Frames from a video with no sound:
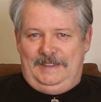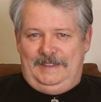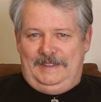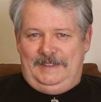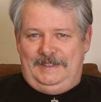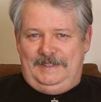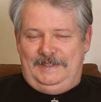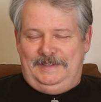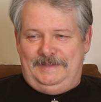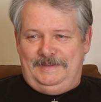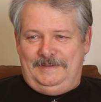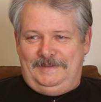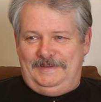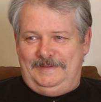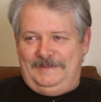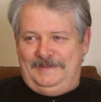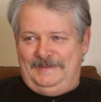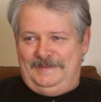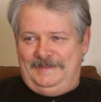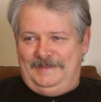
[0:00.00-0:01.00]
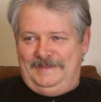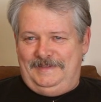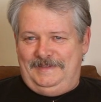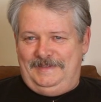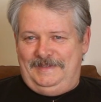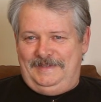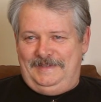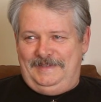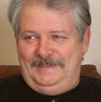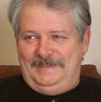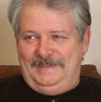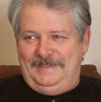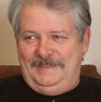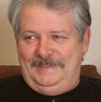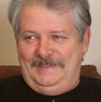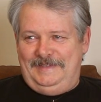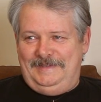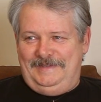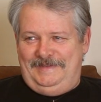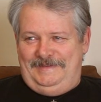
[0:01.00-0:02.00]

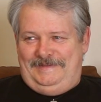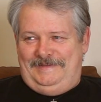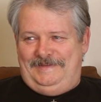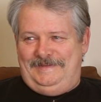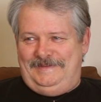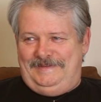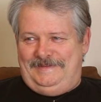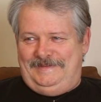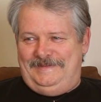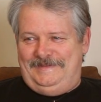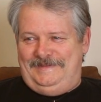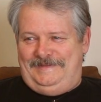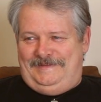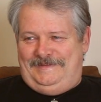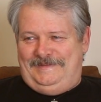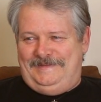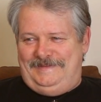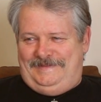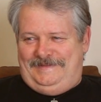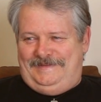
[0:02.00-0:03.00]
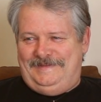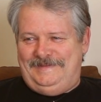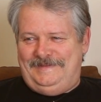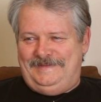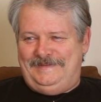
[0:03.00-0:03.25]
No words are spoken by the person on screen.